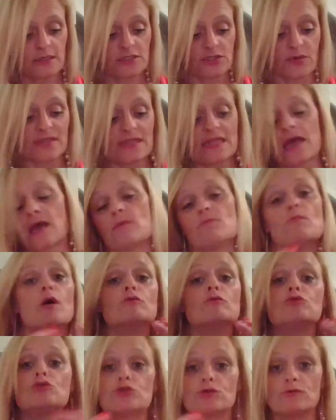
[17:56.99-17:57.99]
So in that
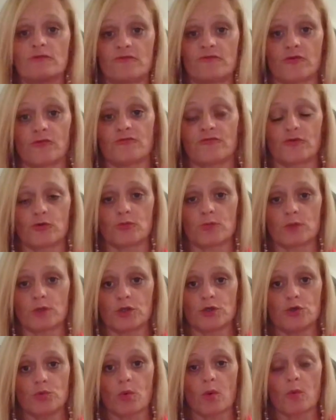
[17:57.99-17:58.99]
emotional
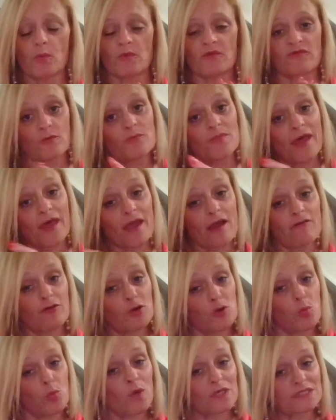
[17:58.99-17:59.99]
fulfillment you want with them, they are
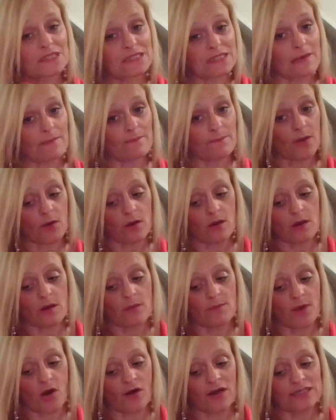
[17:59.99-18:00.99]
only one step
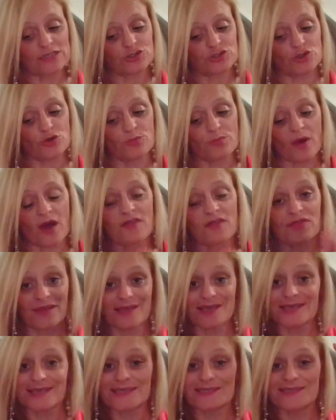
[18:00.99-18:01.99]
behind you. But I
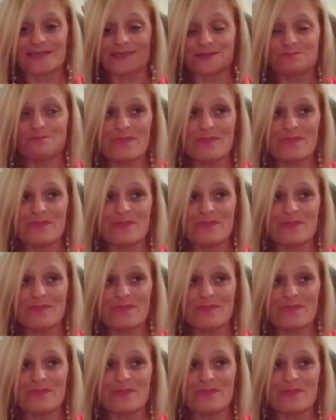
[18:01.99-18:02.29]
think it is this